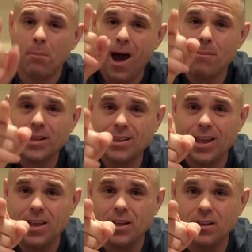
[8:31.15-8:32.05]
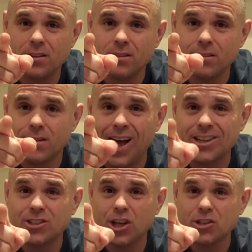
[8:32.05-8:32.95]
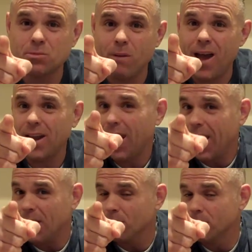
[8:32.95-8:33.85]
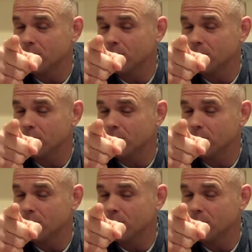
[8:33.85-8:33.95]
Bobby D, not just my name.